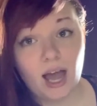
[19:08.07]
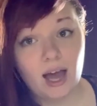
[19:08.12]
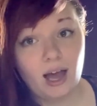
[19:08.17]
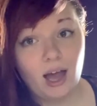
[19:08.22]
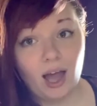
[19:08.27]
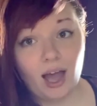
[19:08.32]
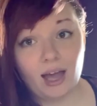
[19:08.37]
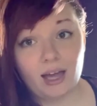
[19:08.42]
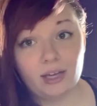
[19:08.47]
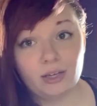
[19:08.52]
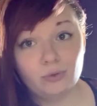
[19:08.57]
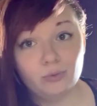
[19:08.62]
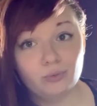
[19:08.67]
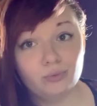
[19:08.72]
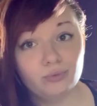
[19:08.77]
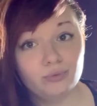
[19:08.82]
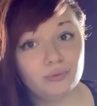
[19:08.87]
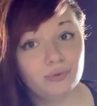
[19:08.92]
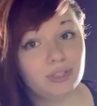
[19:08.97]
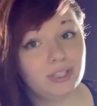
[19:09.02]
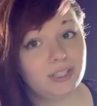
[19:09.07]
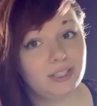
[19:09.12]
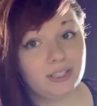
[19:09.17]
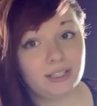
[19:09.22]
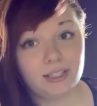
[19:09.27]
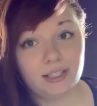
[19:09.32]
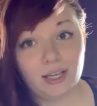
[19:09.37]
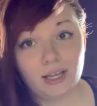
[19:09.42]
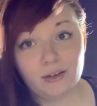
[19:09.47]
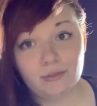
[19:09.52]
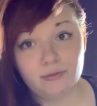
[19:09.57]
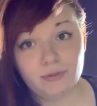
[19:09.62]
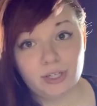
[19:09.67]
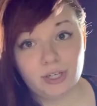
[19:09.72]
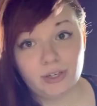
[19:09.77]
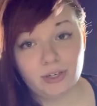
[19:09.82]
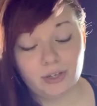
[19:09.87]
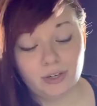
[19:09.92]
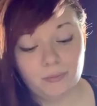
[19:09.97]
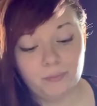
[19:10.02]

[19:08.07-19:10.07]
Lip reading: I really loved her.